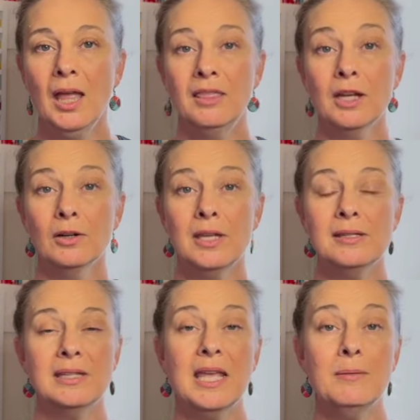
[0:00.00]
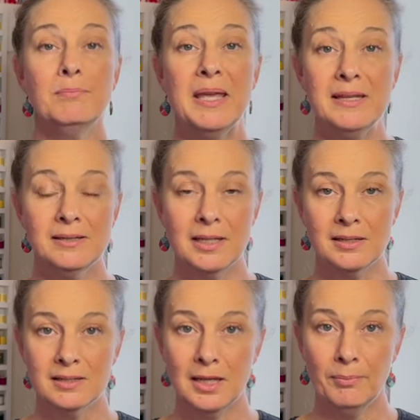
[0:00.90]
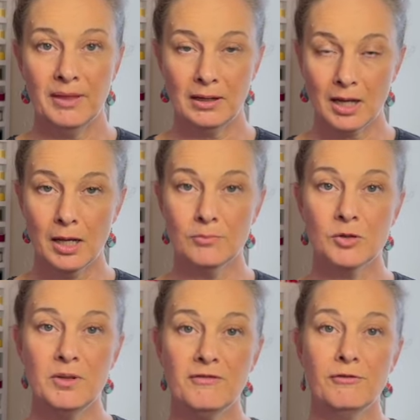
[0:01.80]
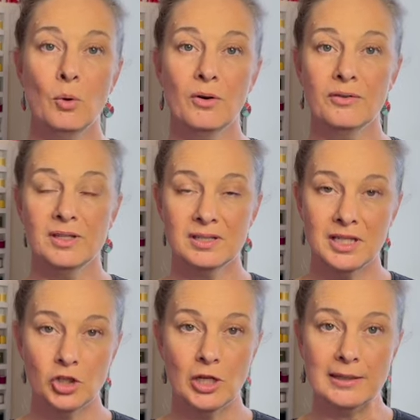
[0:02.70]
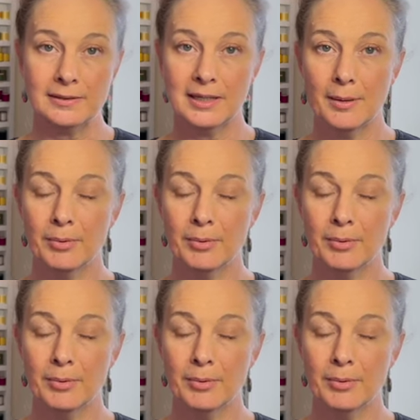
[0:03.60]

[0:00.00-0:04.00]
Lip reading: there is a basting step that comes before the stitching step.